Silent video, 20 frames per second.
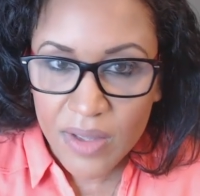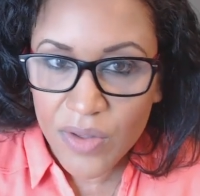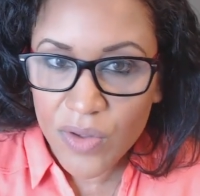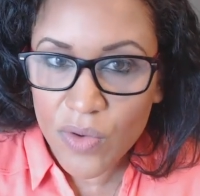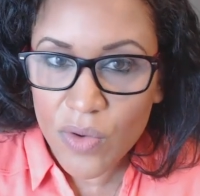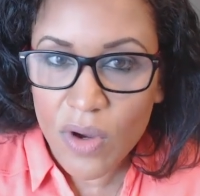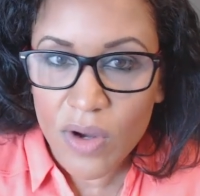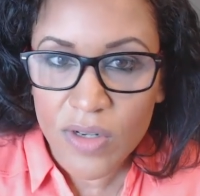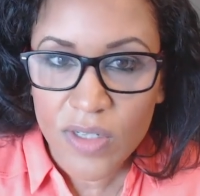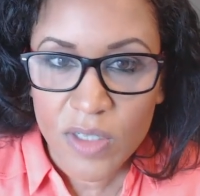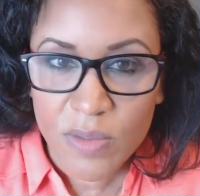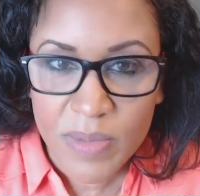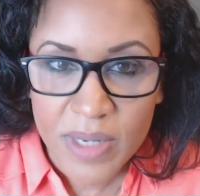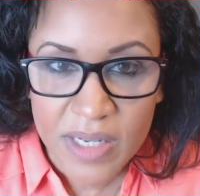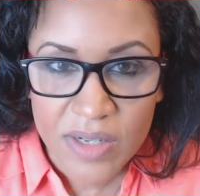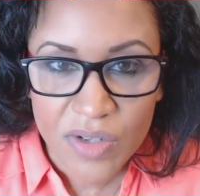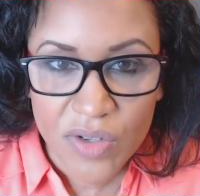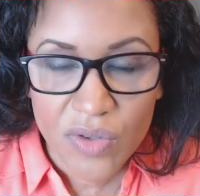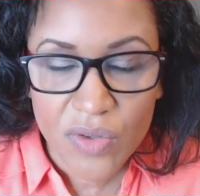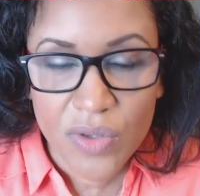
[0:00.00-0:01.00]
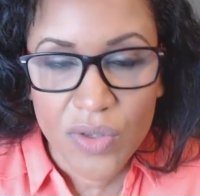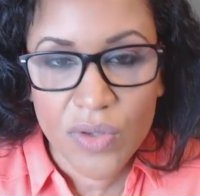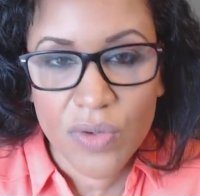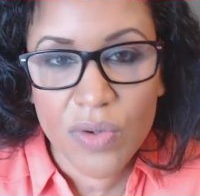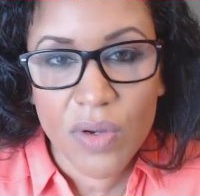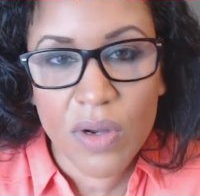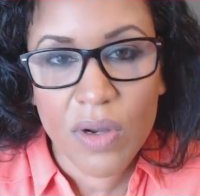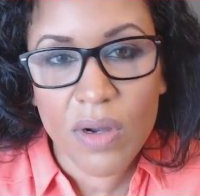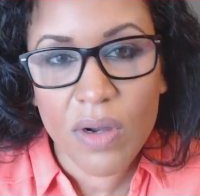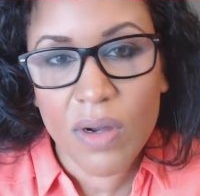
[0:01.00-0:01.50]
You are special.
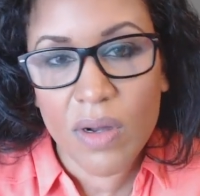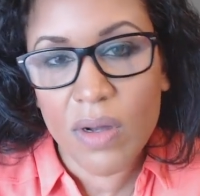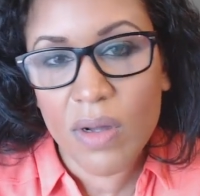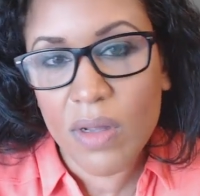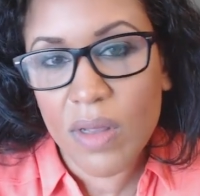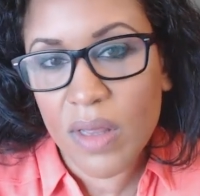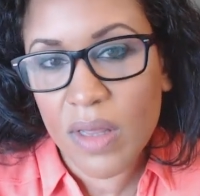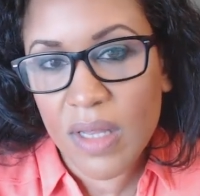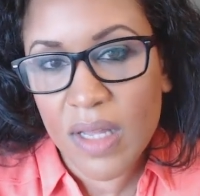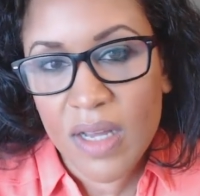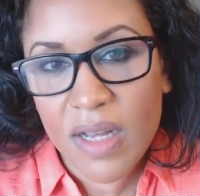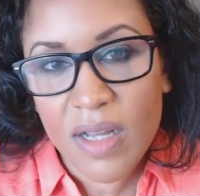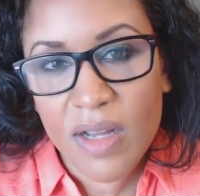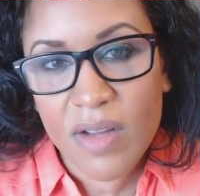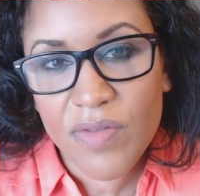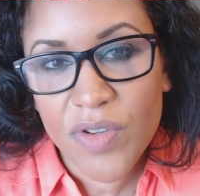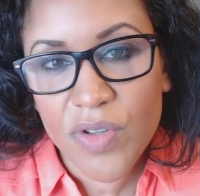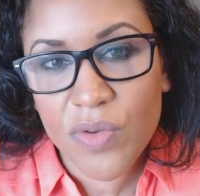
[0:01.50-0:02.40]
You are loved.